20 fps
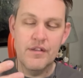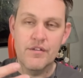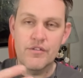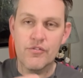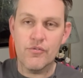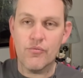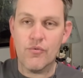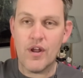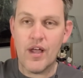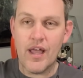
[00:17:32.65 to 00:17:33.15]

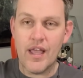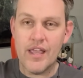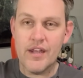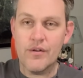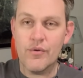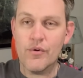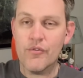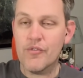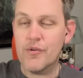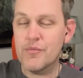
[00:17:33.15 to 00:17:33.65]
the ride
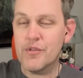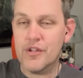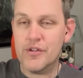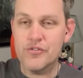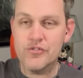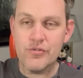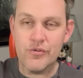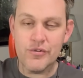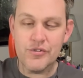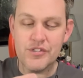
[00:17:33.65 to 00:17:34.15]
or from the
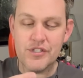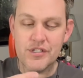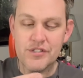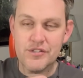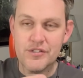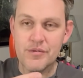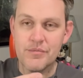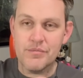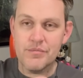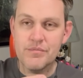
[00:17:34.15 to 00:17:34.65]
control
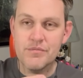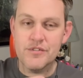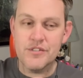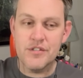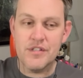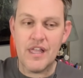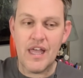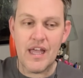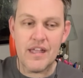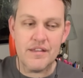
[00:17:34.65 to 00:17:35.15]
system
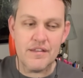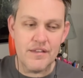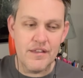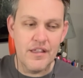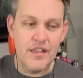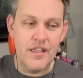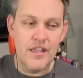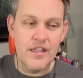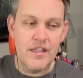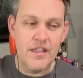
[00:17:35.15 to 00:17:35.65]
to that.
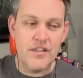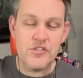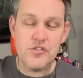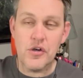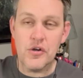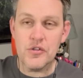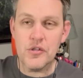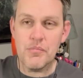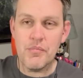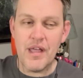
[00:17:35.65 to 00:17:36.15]
It's
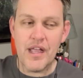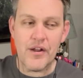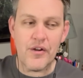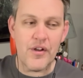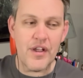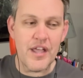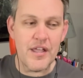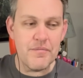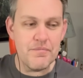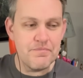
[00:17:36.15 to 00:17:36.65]
called a
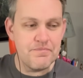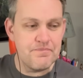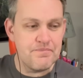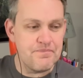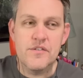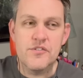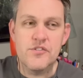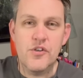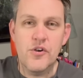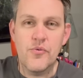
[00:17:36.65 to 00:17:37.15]
pecker head.
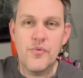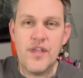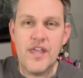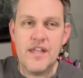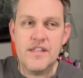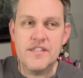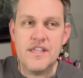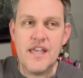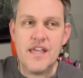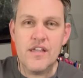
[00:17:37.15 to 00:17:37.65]
So we
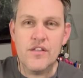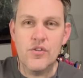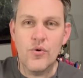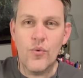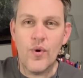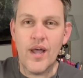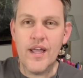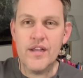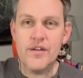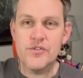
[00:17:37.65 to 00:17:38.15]
had taken the
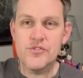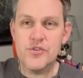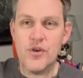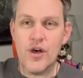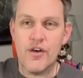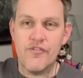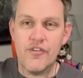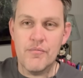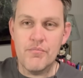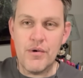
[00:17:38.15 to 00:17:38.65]
wires
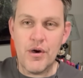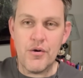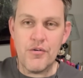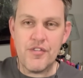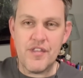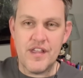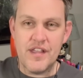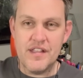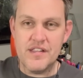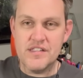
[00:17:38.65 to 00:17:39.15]
off on
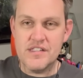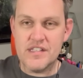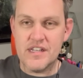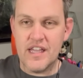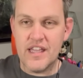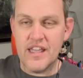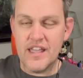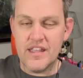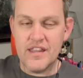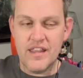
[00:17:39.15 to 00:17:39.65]
both ends, and
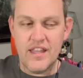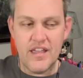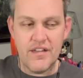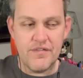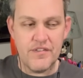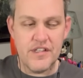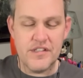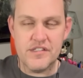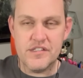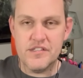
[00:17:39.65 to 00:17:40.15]
I had
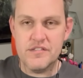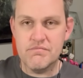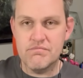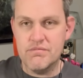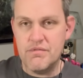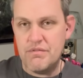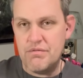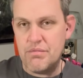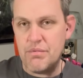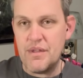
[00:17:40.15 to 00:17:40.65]
left its
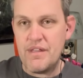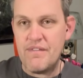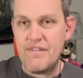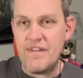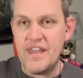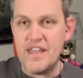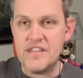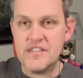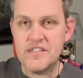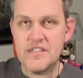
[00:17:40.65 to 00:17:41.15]
three
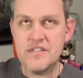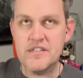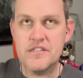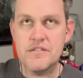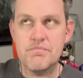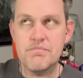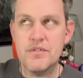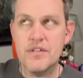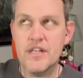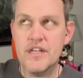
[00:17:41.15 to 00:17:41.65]
phases
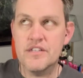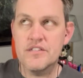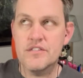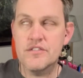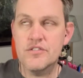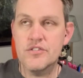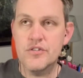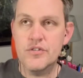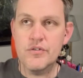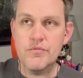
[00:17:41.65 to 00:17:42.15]
plus
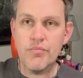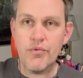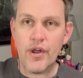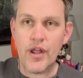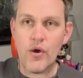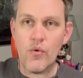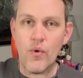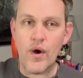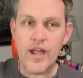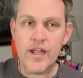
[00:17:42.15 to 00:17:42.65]
two
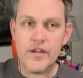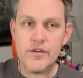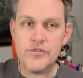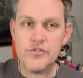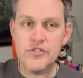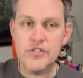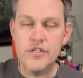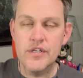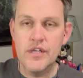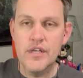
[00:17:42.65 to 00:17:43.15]
brake
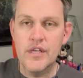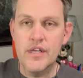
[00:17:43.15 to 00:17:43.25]
wires